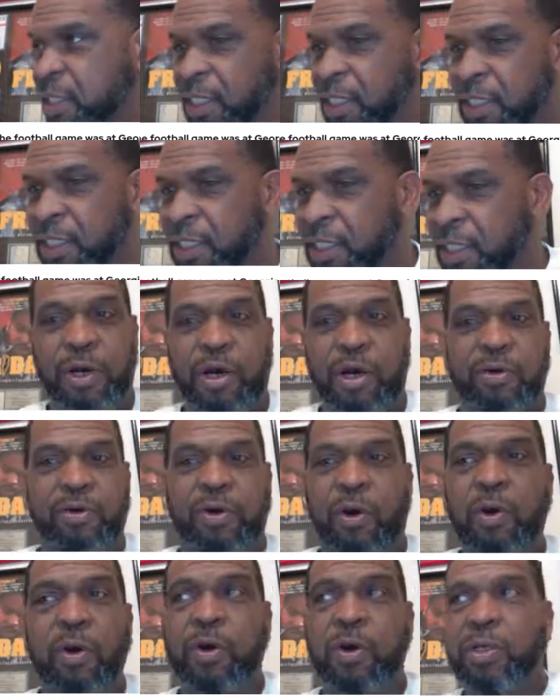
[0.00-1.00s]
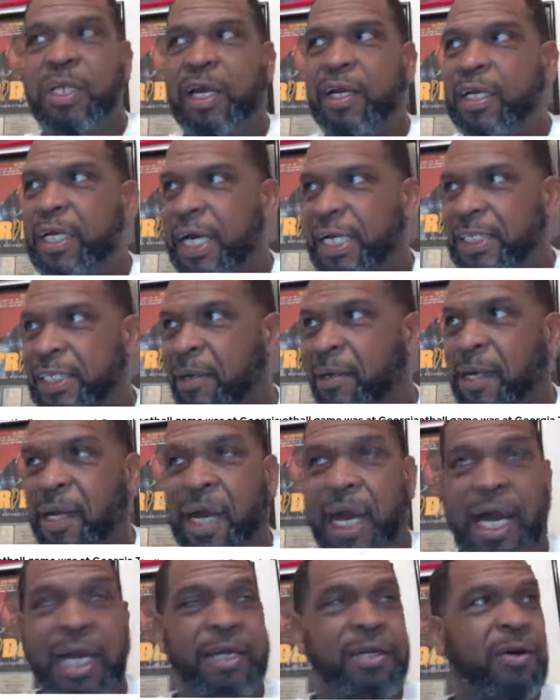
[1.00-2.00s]
That's why I don't go on that goddamn.
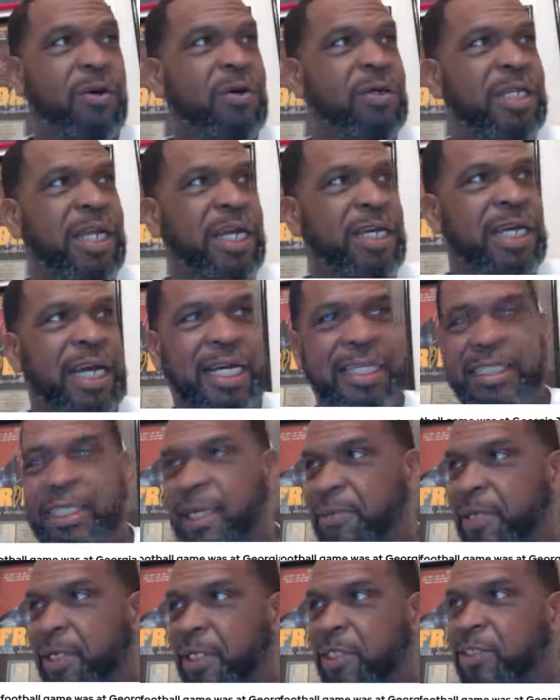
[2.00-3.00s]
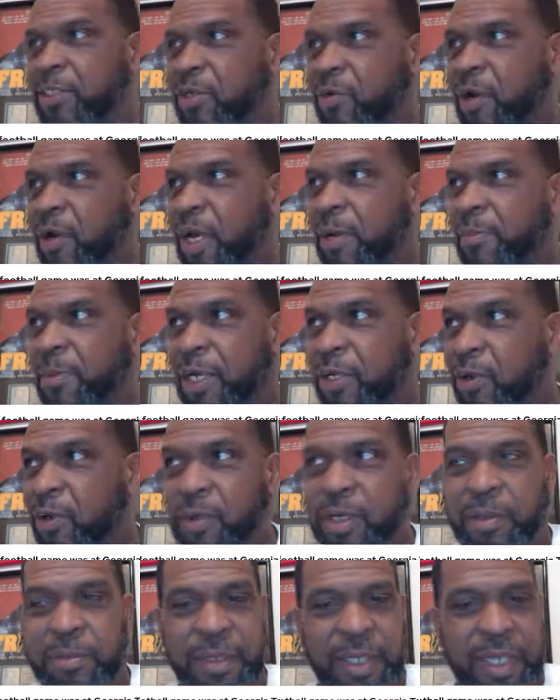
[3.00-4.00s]
I go on that goddamn Instagram. I
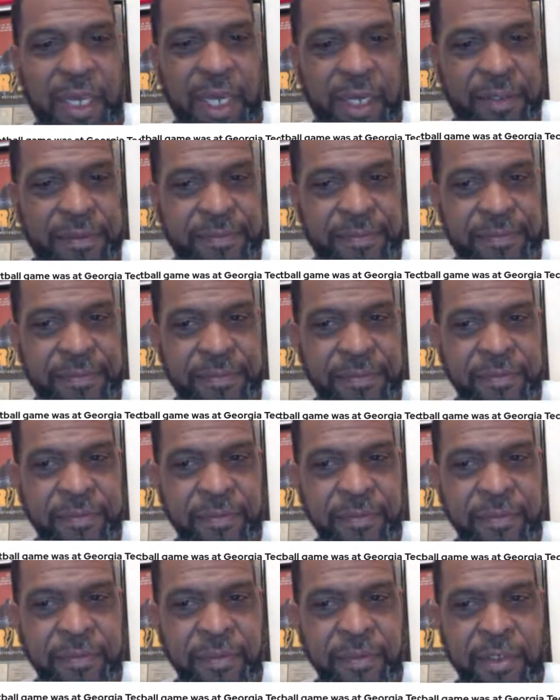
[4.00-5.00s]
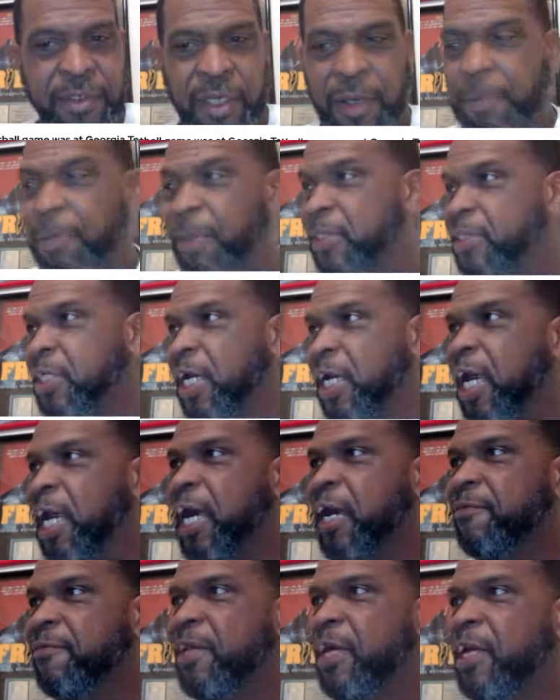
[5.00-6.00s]
know what I'm gonna get. A bunch of
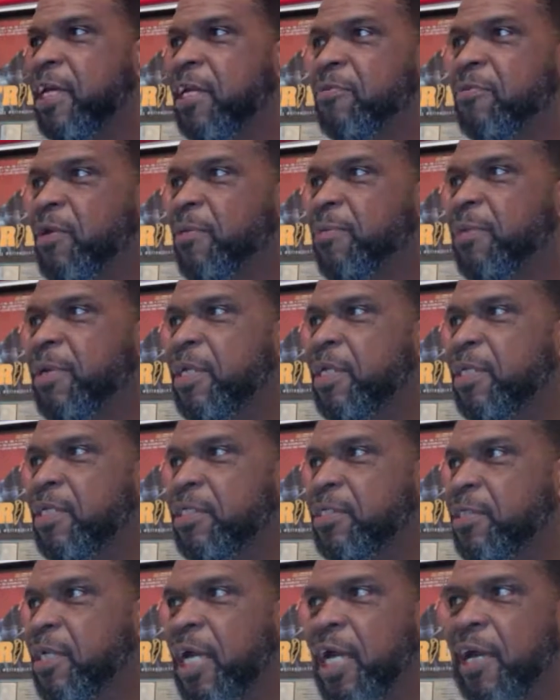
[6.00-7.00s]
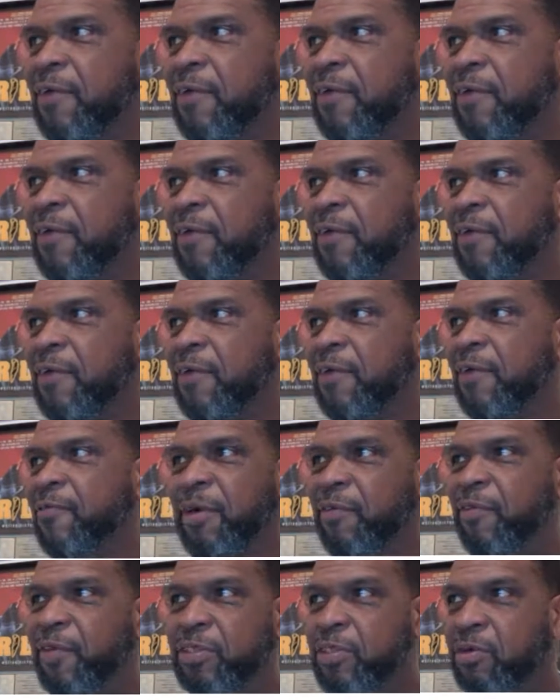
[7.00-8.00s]
half-naked women and half of the
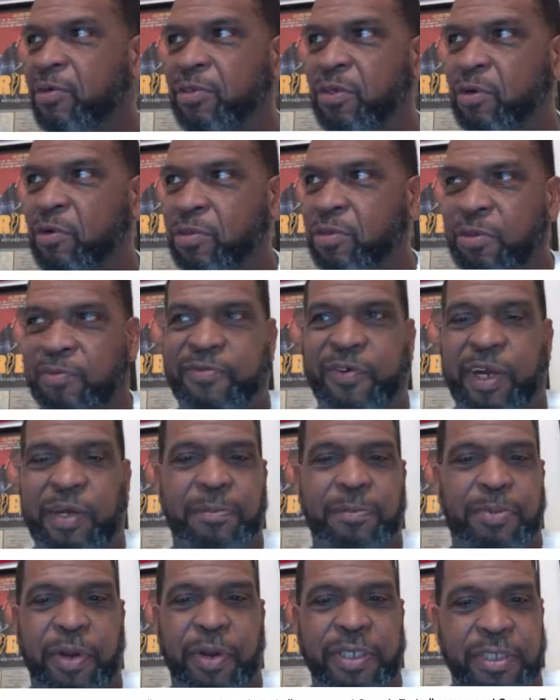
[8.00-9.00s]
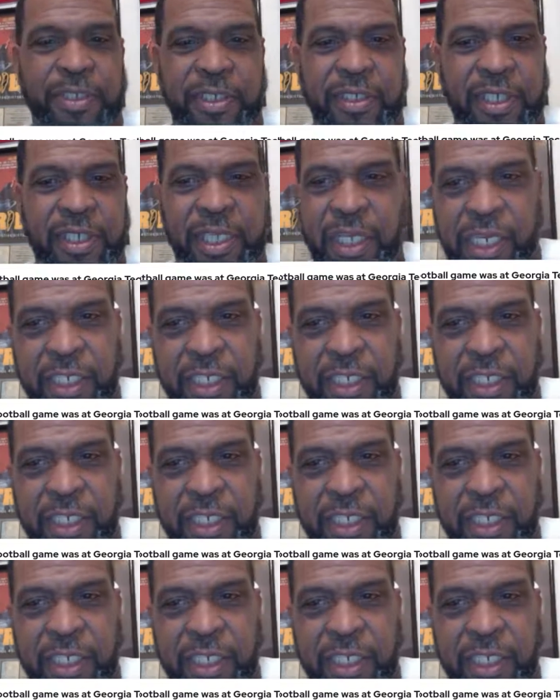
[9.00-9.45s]
motherfuckers don't know who the fucking president is.